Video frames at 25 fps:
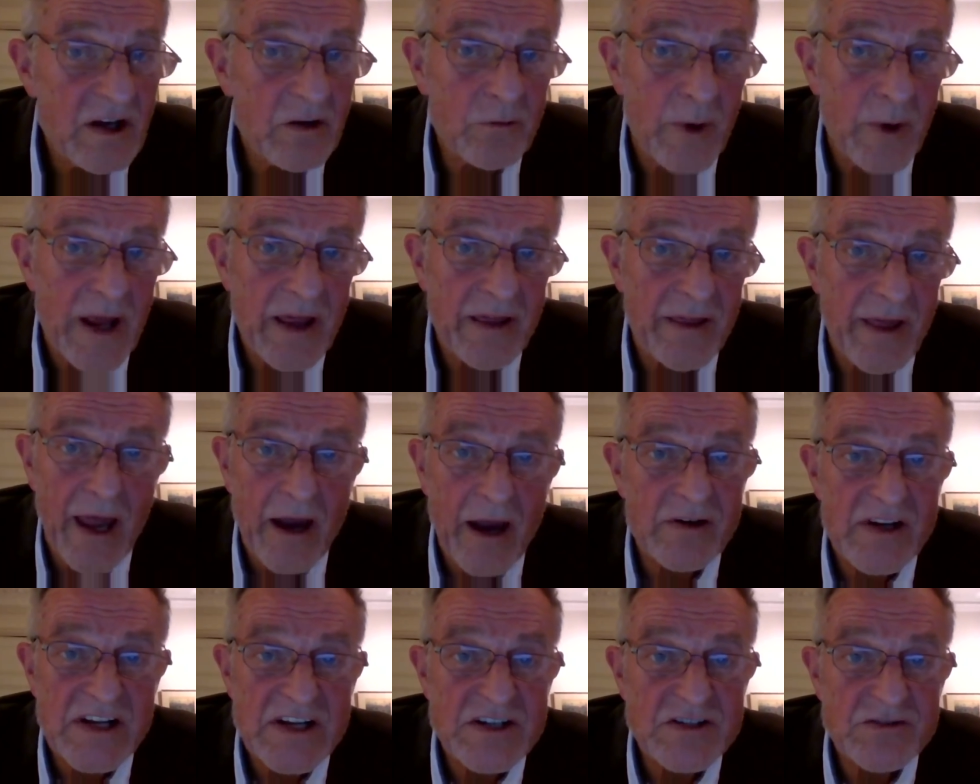whether they are
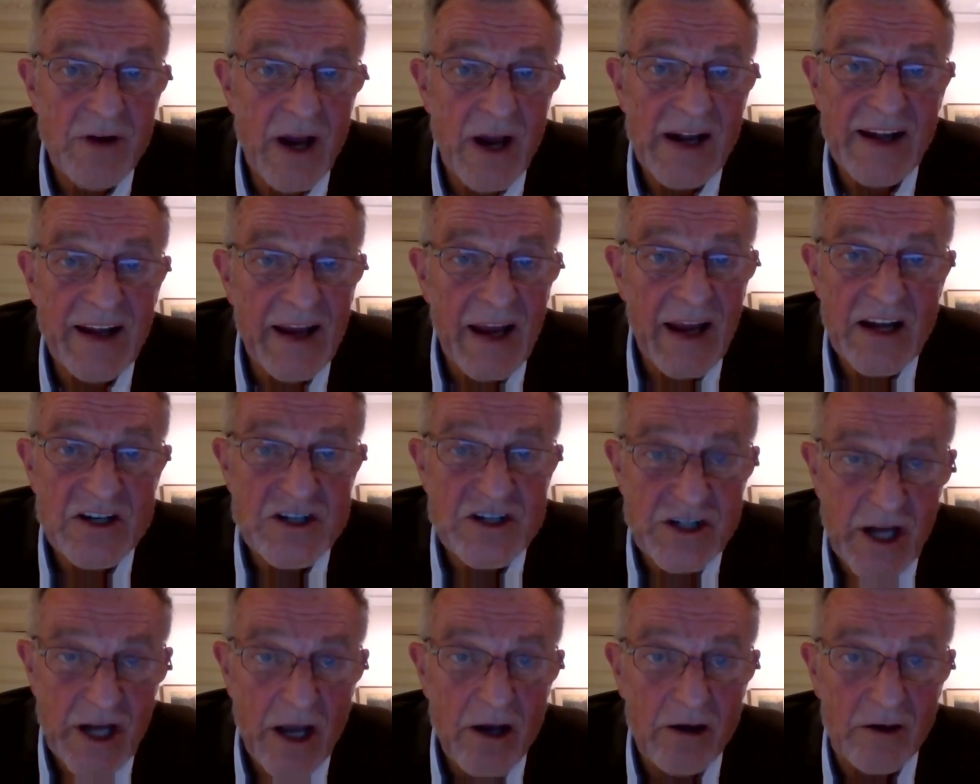an Israeli
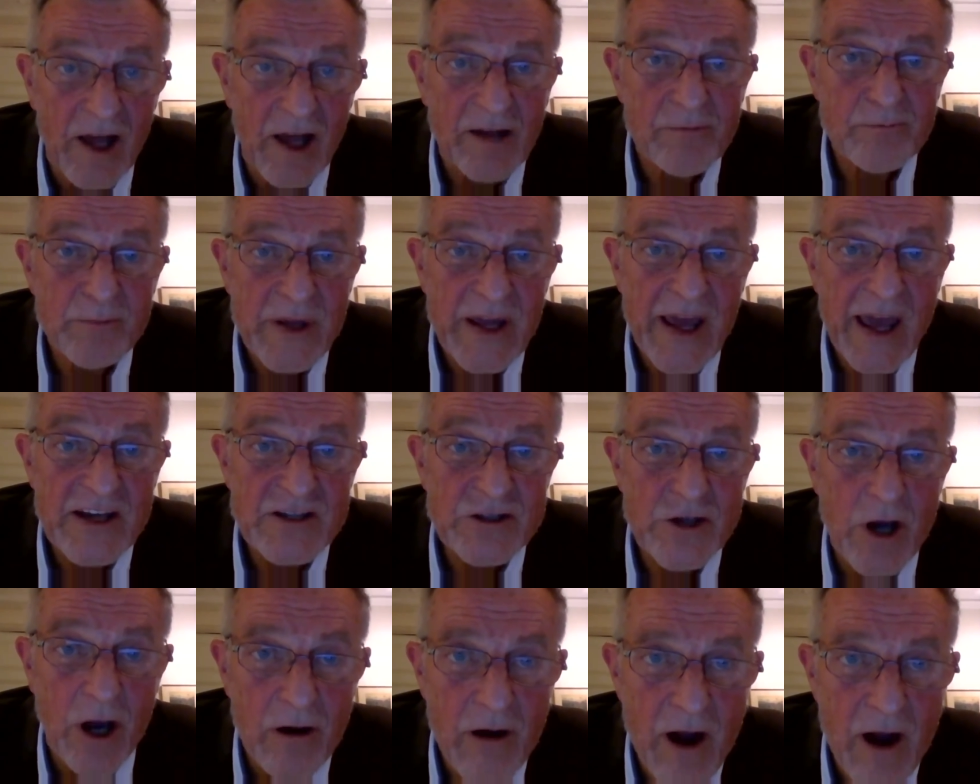NGO like
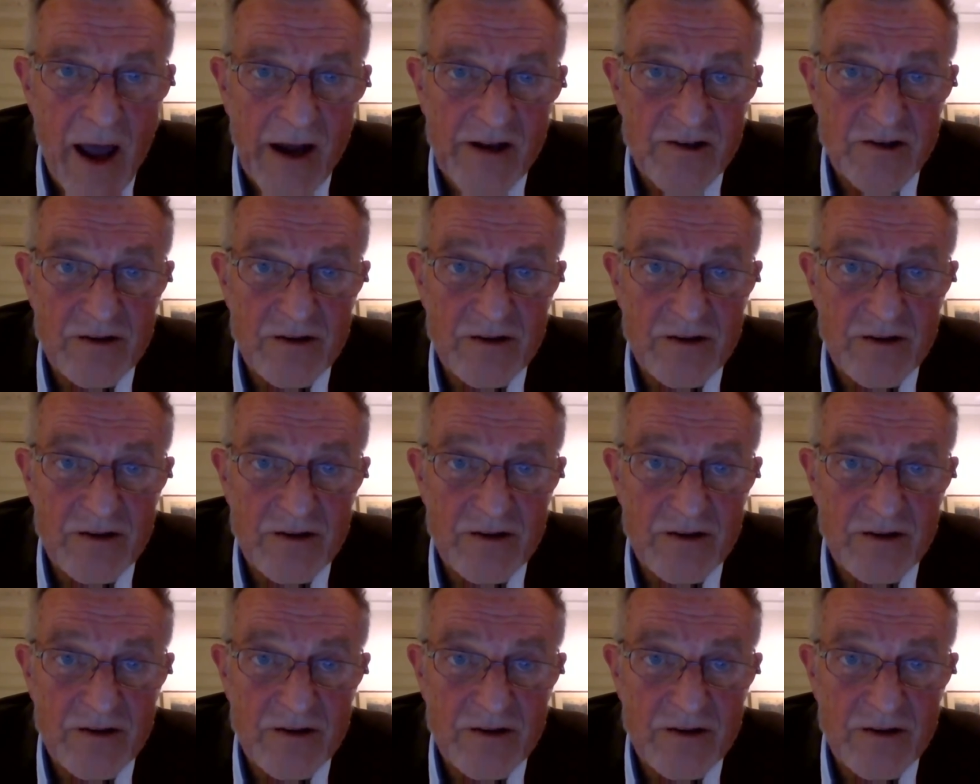PHRI, to